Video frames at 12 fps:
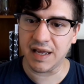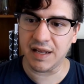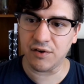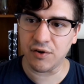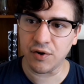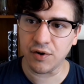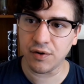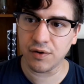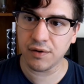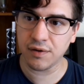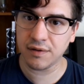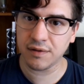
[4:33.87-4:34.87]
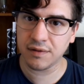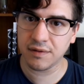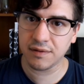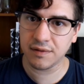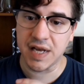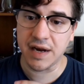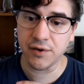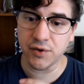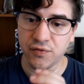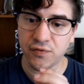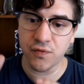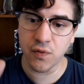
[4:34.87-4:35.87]
and her desire
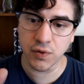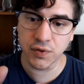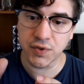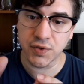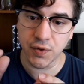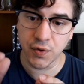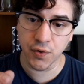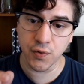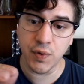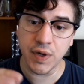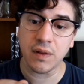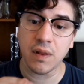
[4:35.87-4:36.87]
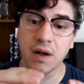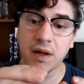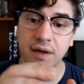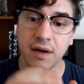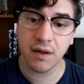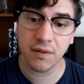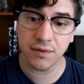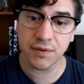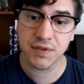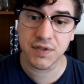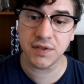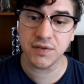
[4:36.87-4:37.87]
to force her will on
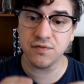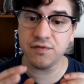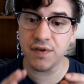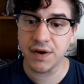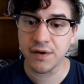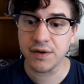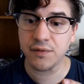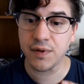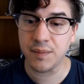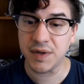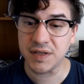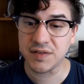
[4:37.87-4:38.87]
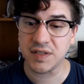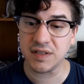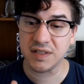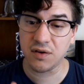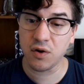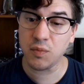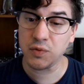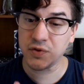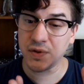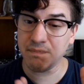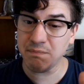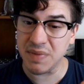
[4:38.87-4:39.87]
others is very reminiscent and
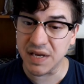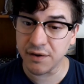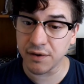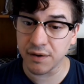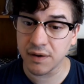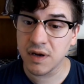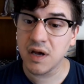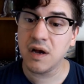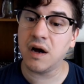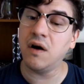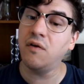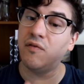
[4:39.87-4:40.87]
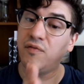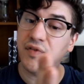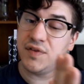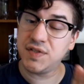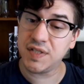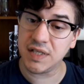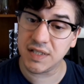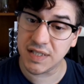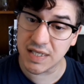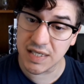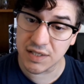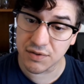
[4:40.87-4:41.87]
almost a mirror of the
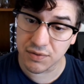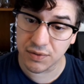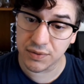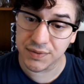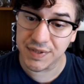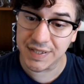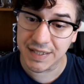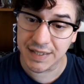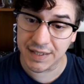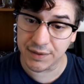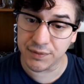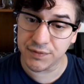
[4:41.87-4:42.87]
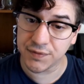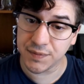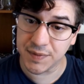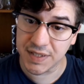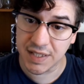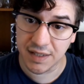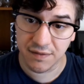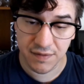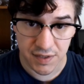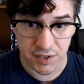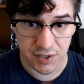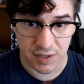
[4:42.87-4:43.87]
16-year-old that he killed from the
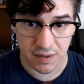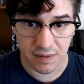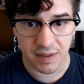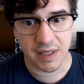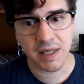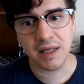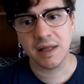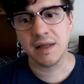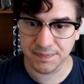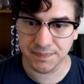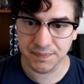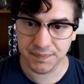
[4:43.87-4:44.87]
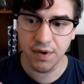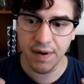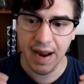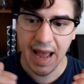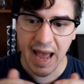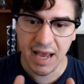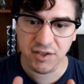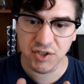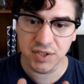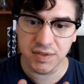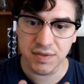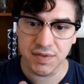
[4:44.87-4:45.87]
TV show. Their
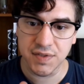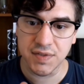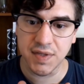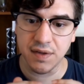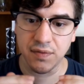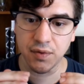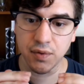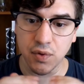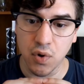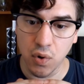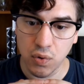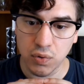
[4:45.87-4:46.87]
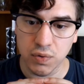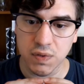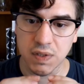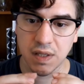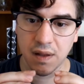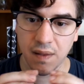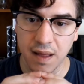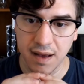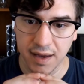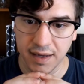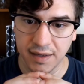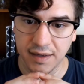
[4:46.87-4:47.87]
actions and their goals
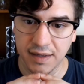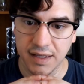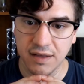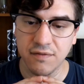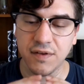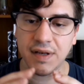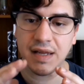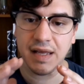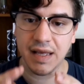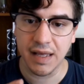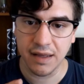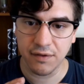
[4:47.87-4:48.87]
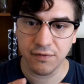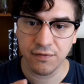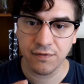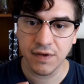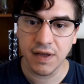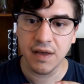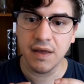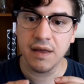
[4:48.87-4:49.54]
align, even if